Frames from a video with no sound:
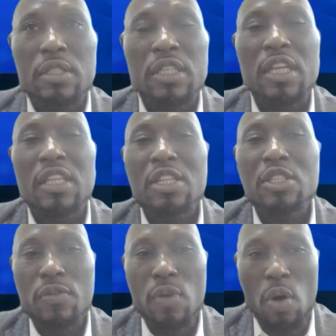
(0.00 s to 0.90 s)
the
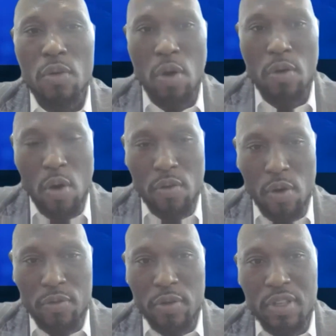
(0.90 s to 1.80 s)
dictates of
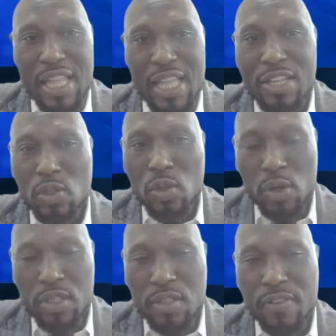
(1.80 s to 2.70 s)
the tax law
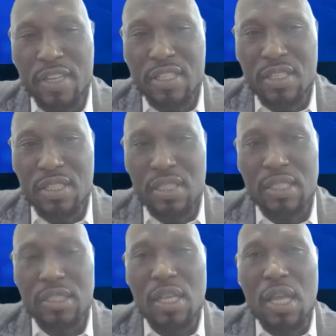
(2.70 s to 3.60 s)
in the first
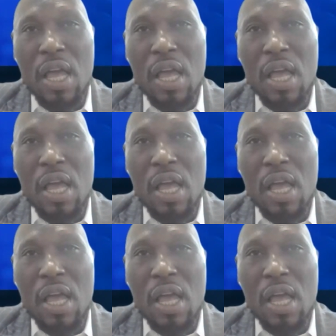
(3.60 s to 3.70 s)
instance,